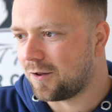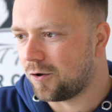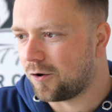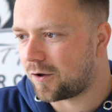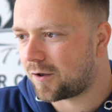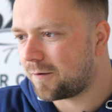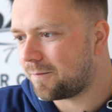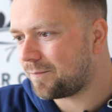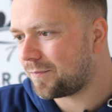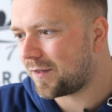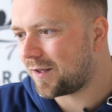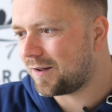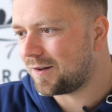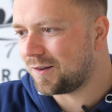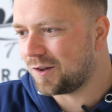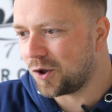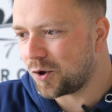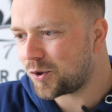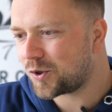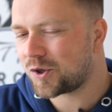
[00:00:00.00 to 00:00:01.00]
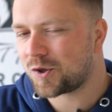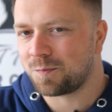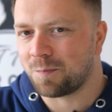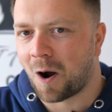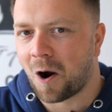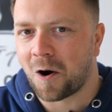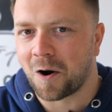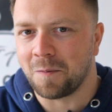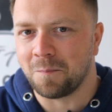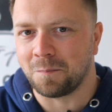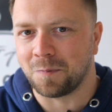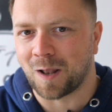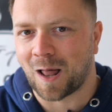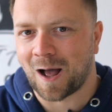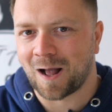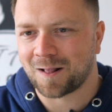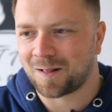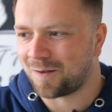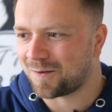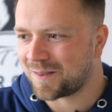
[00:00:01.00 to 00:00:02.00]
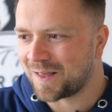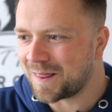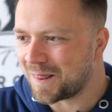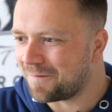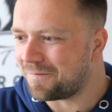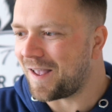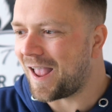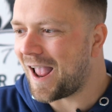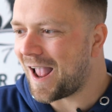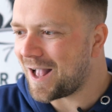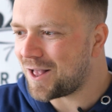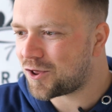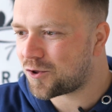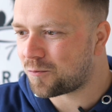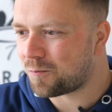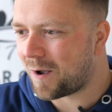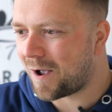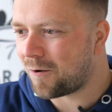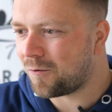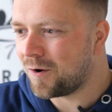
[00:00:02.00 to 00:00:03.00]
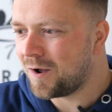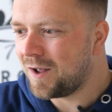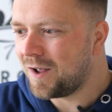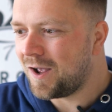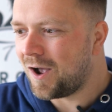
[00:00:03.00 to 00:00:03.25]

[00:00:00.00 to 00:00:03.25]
a look. Looks smart in black, doesn't it? They've aged well.